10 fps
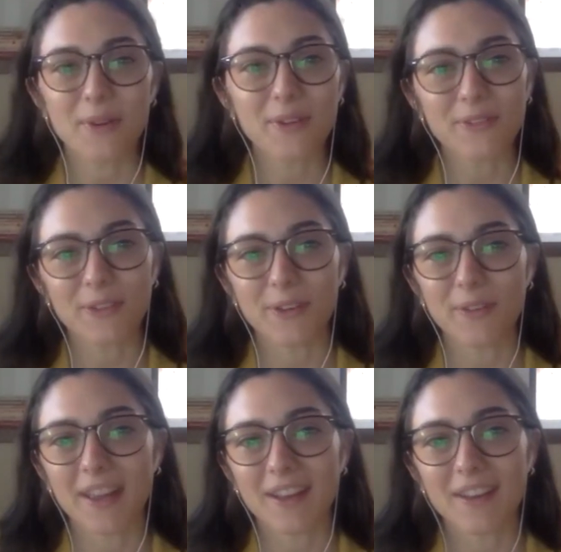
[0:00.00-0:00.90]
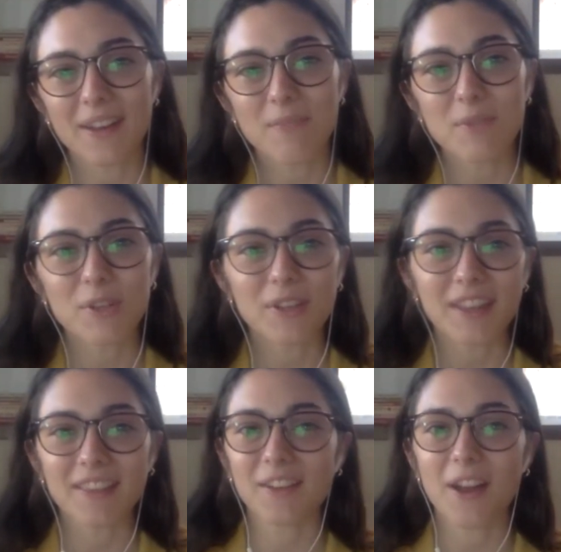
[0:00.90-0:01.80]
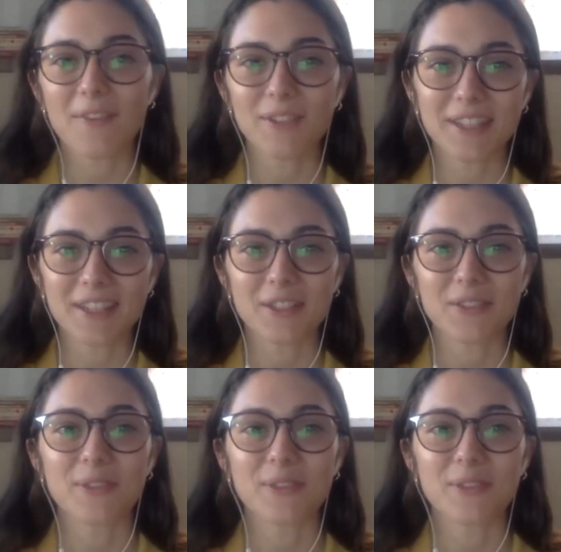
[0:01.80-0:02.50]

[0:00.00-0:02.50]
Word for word: wonderful. And I'm sure that the conversation